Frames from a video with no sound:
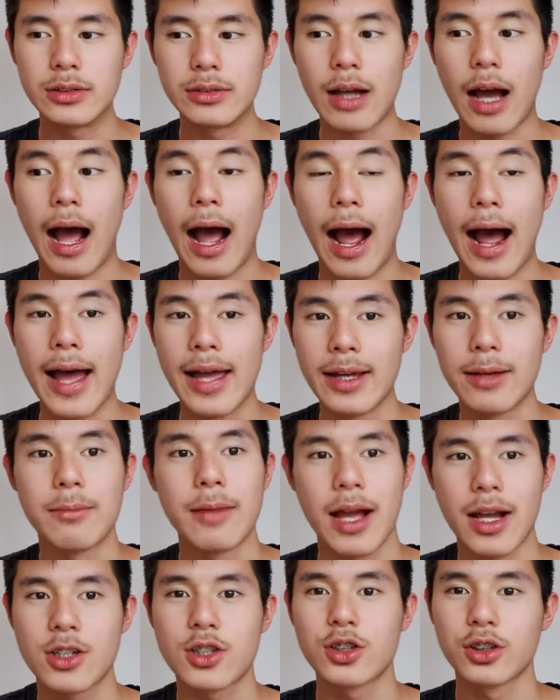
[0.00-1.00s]
I am
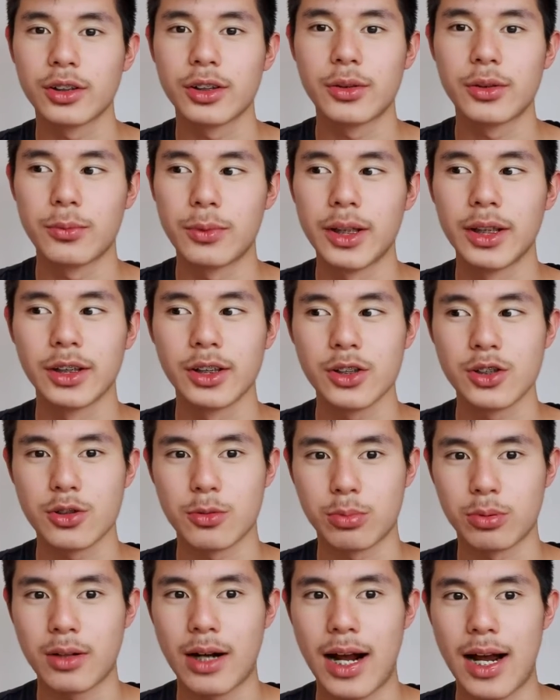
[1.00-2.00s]
actually really
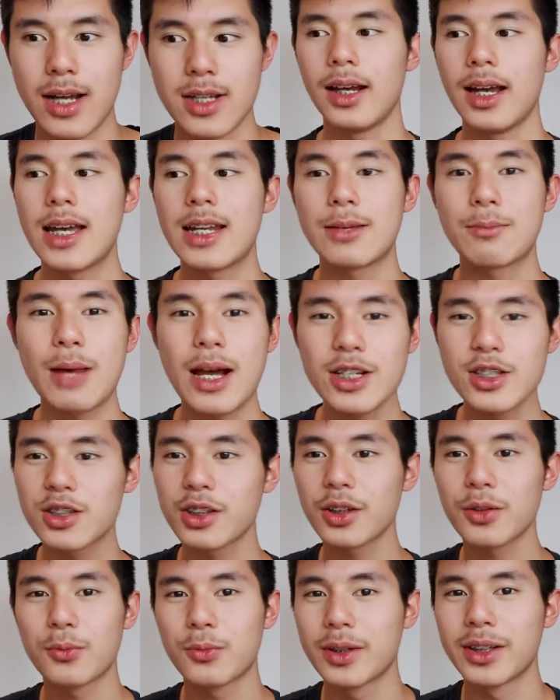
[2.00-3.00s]
surprised. And I'm
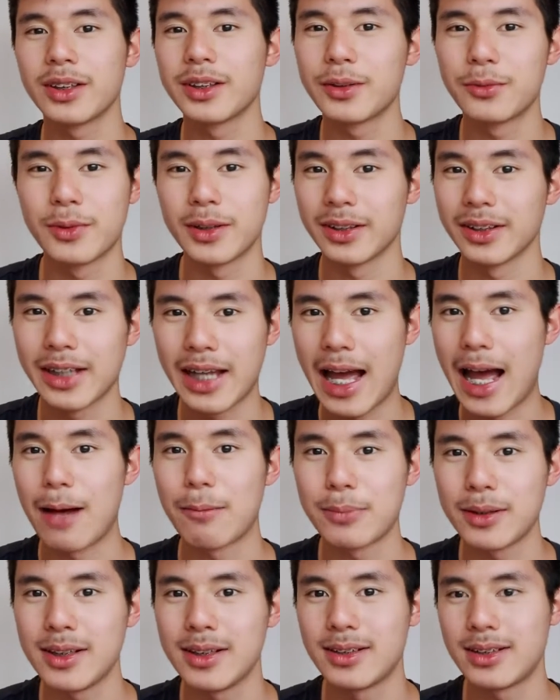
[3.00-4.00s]
actually really, really
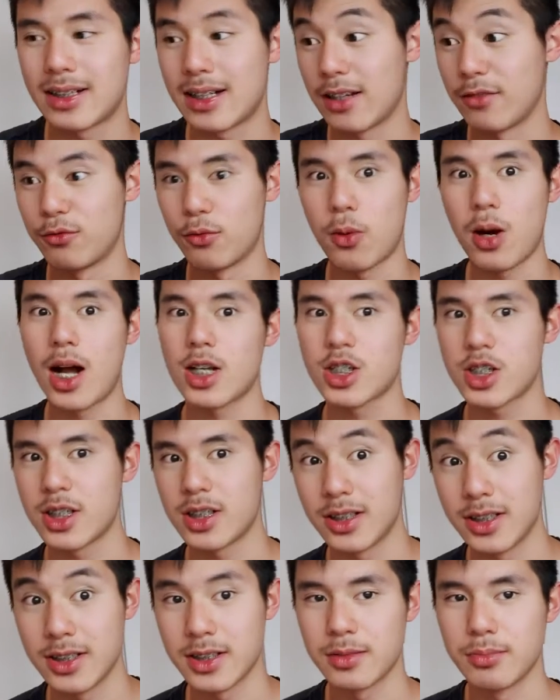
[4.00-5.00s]
happy that I've
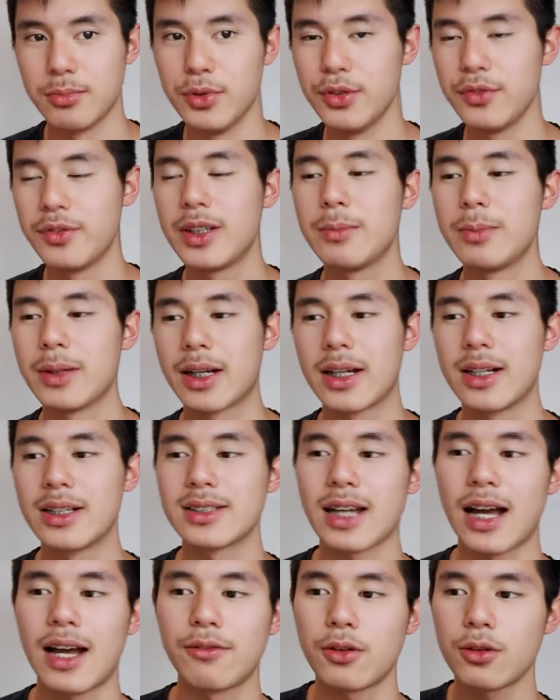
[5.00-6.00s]
watched this movie, because
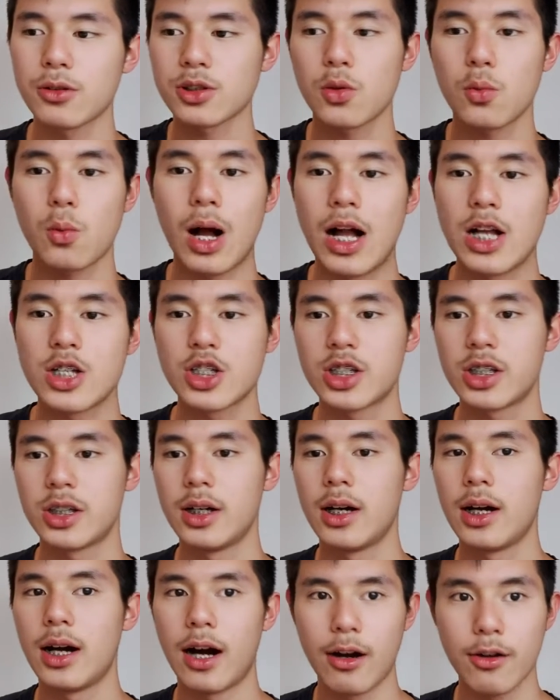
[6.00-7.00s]
I've also watched
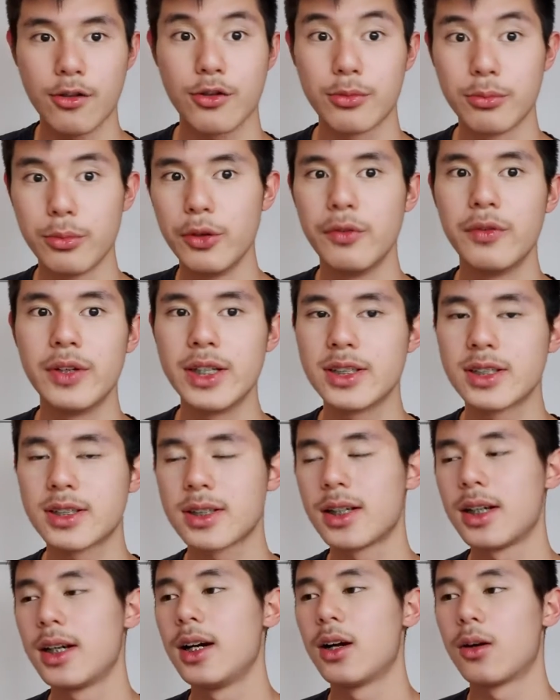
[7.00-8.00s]
other movies
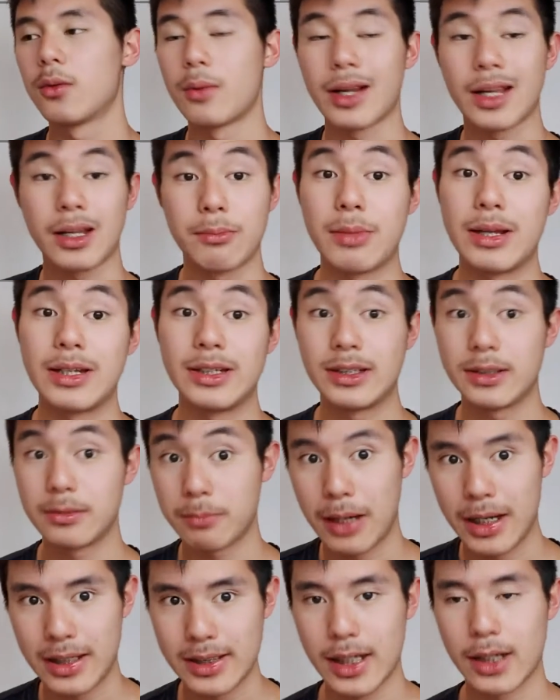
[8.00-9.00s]
recommended
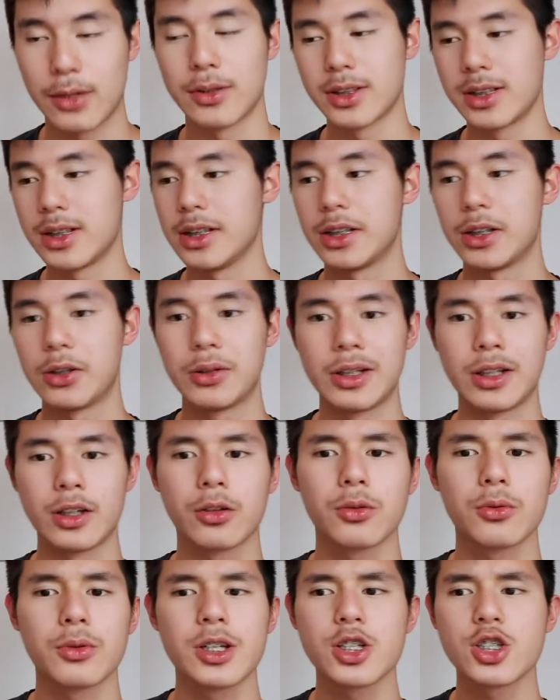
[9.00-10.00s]
by Tarantino,
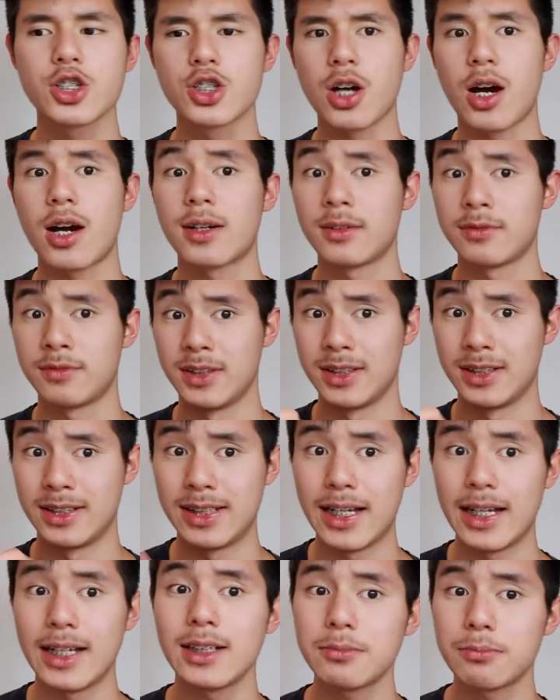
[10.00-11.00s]
including Shaun of the
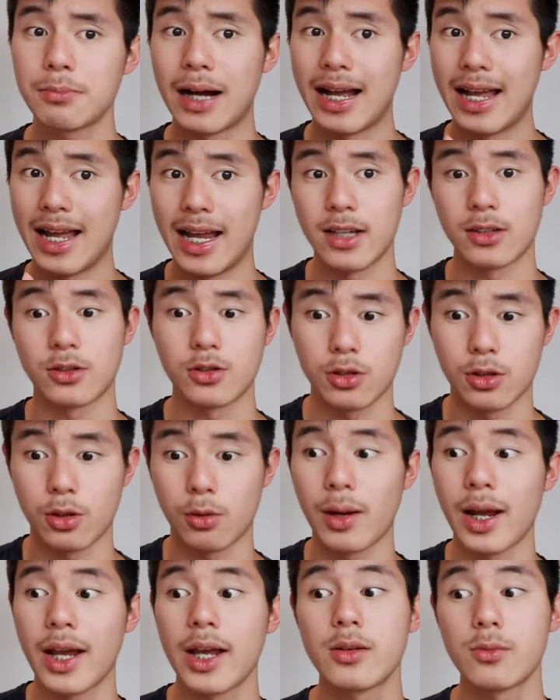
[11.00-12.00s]
Dead by Edgar
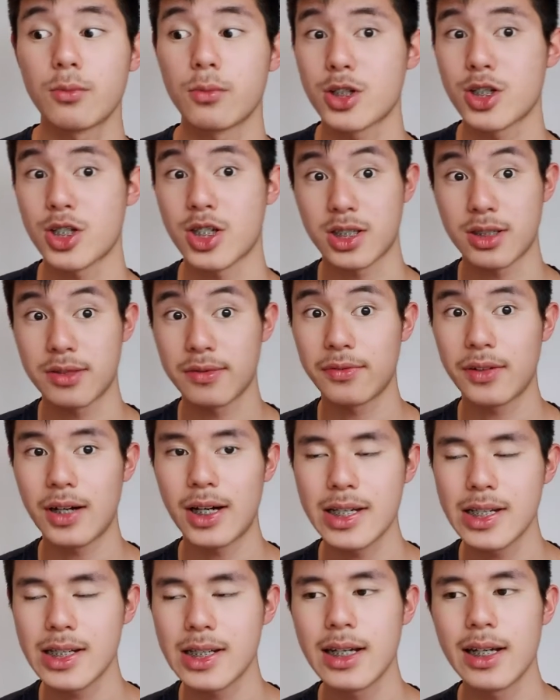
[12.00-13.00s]
Wright, which is
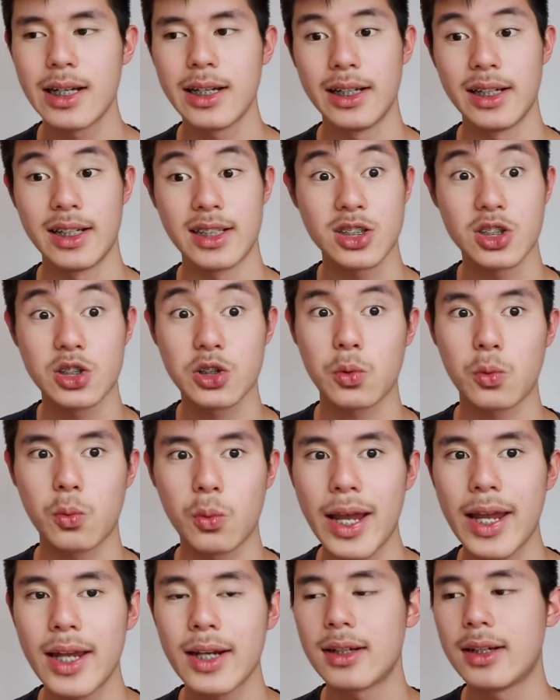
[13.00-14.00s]
funny, it's
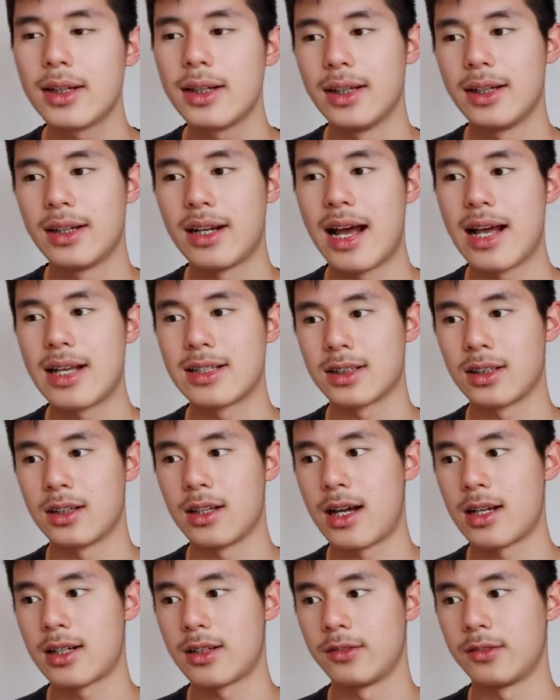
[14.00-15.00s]
great, it has a
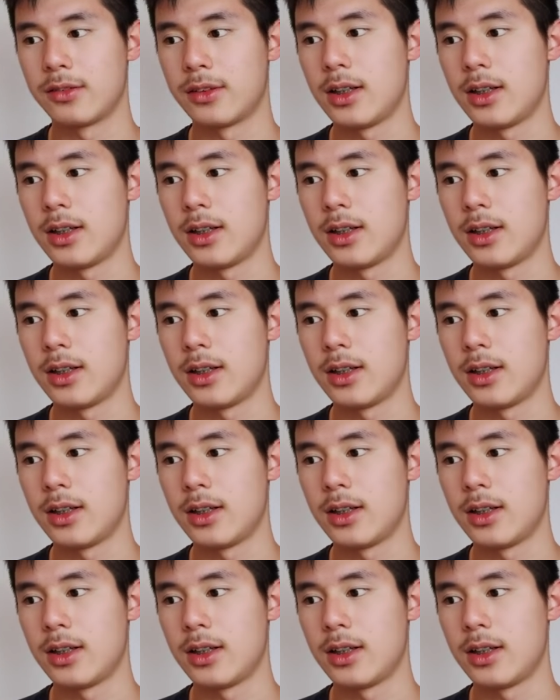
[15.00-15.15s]
lot of